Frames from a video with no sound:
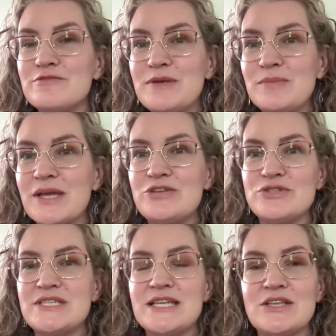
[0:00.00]
of people
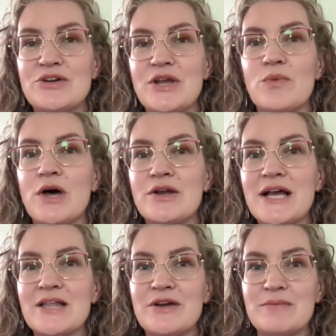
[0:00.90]
interested in learning
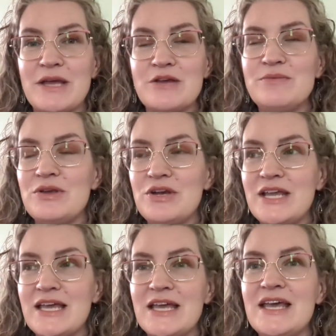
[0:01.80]
watercolor in my
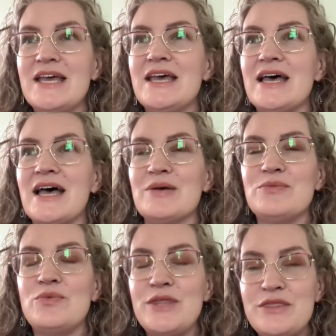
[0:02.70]
community. Uh,
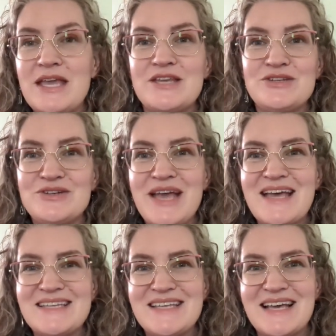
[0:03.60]
with the
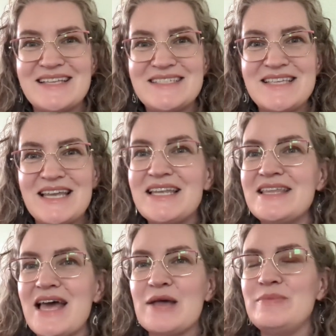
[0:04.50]
internet, uh, suddenly
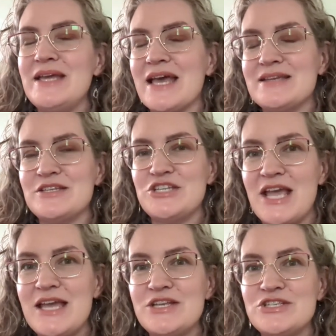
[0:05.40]
that began to
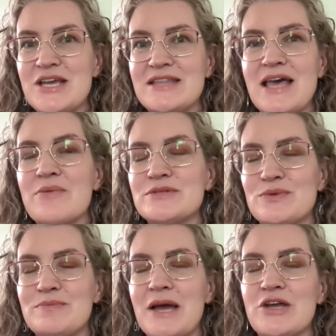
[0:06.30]
change, and that was
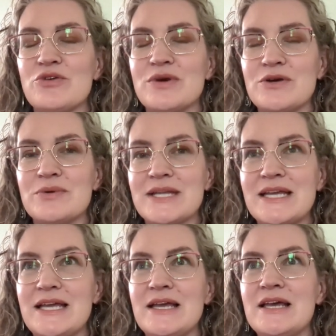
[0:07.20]
when my career
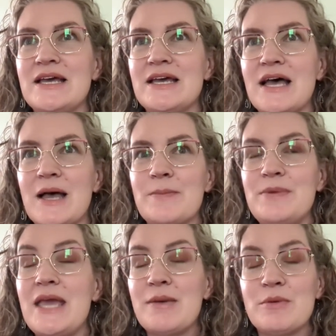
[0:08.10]
really um,
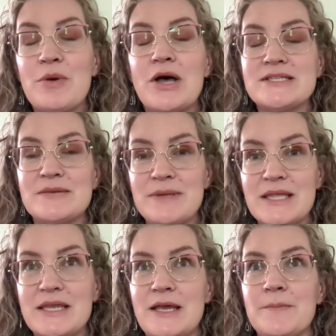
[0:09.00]
became a
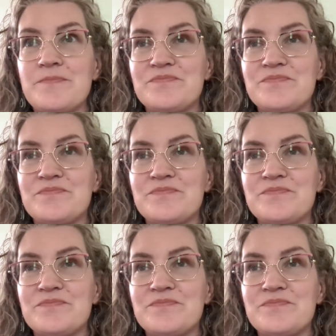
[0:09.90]
possibility.